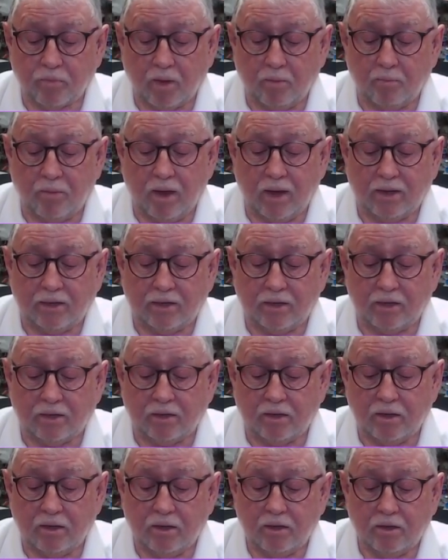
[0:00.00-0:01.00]

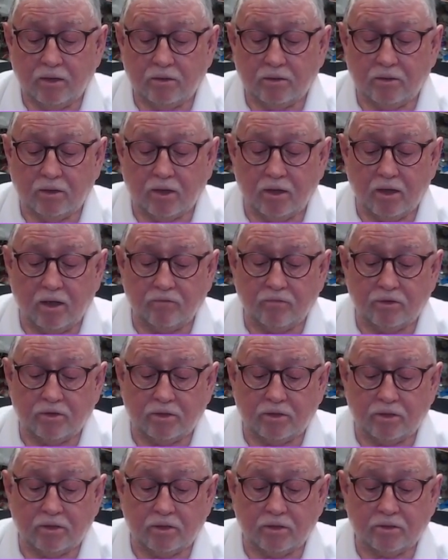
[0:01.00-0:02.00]
binding to cover
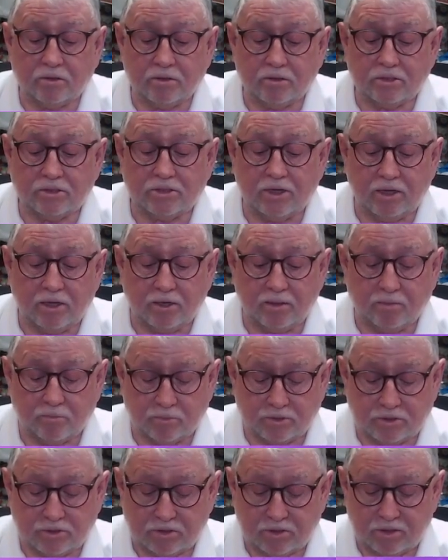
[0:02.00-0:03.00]
the
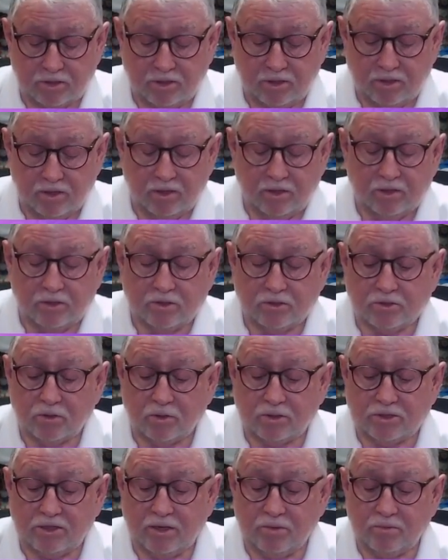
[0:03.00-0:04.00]
seams. So
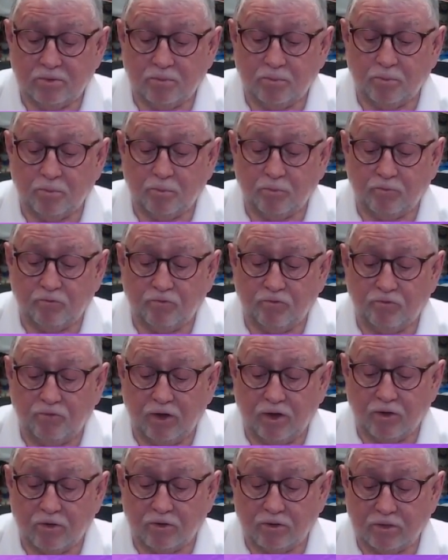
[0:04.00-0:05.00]
it seemed
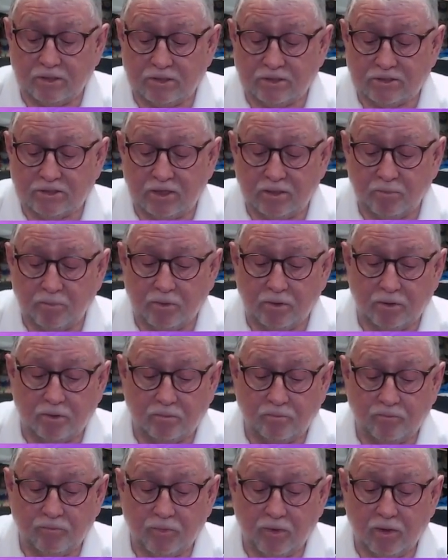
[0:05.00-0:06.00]
fairly simple.
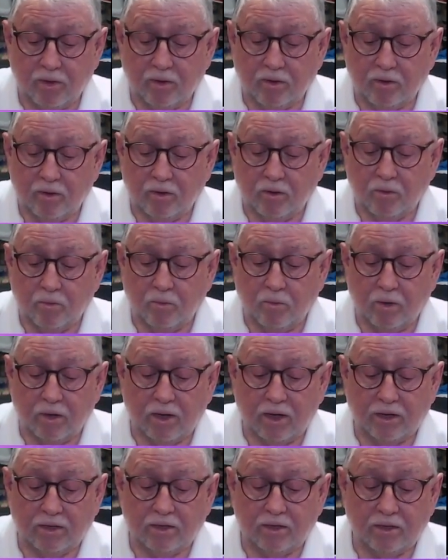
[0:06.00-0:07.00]
What
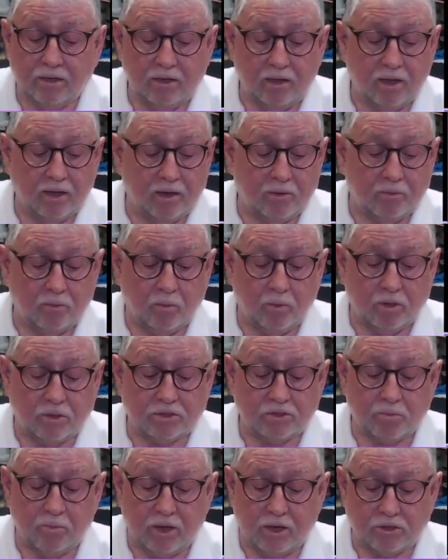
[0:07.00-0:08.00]
I did then
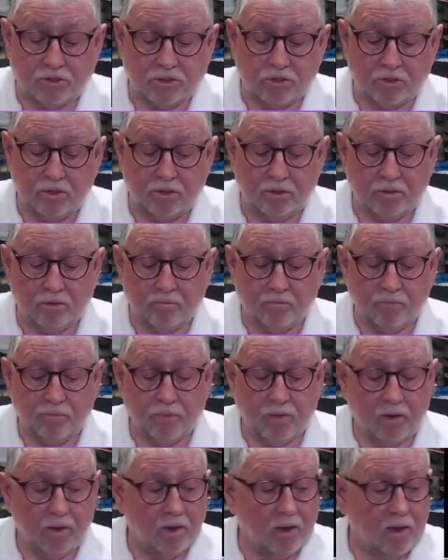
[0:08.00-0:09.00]
was measured
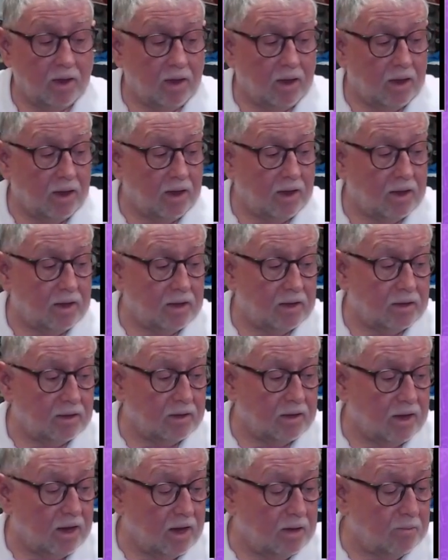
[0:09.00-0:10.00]

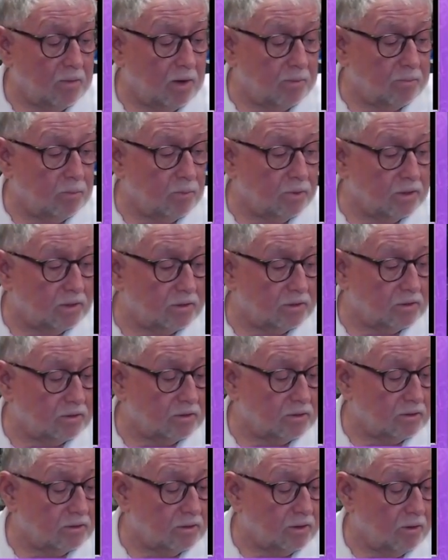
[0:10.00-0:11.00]
and came up with
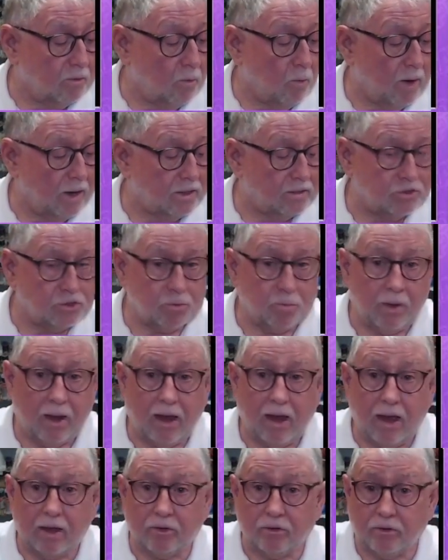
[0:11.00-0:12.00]
a wedge
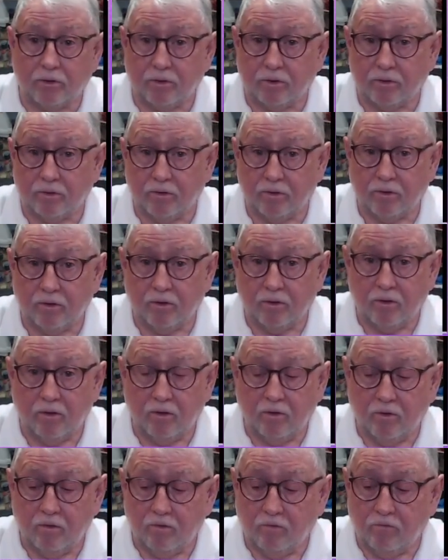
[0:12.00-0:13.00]
pattern
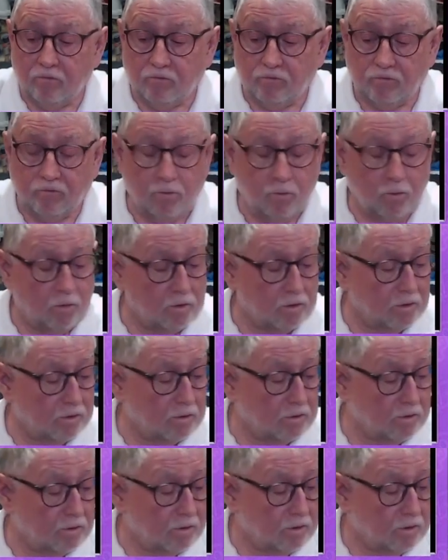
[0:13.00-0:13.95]
for